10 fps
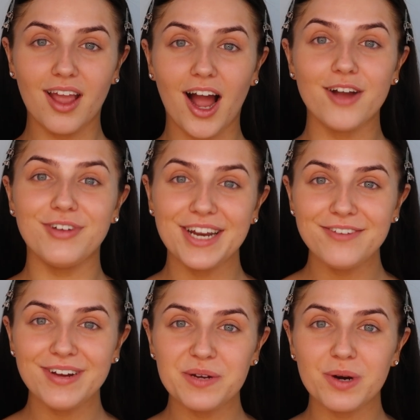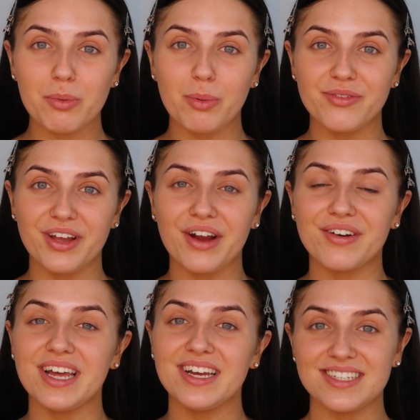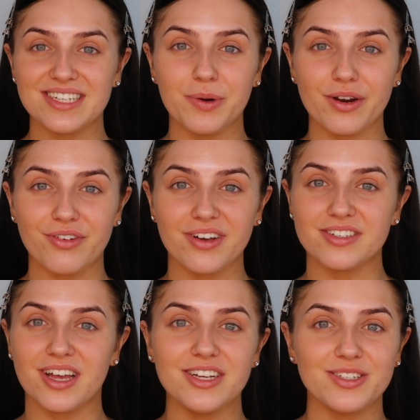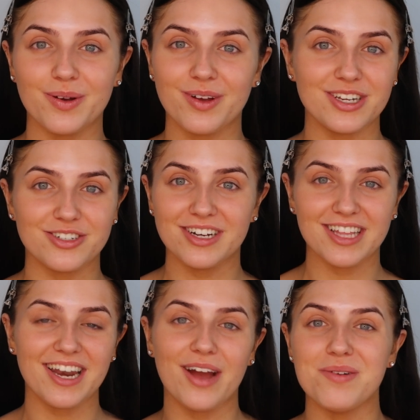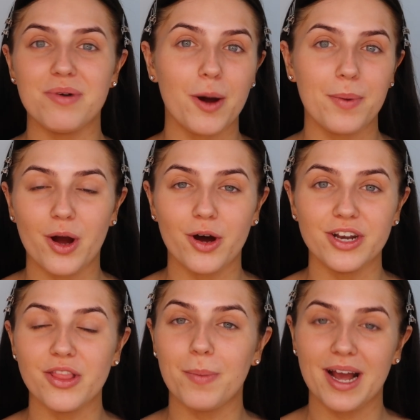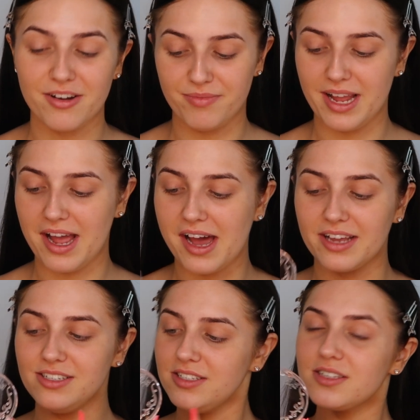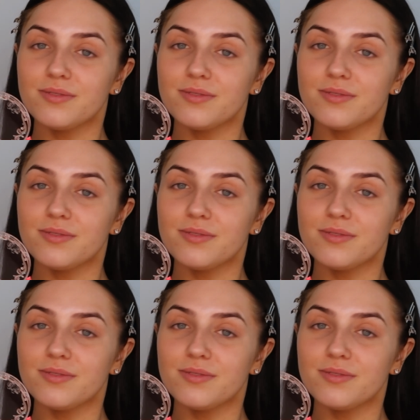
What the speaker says: I really want to put my finger in it and see what it feels like, so I'm going to try that now and pop it on the back of my hand.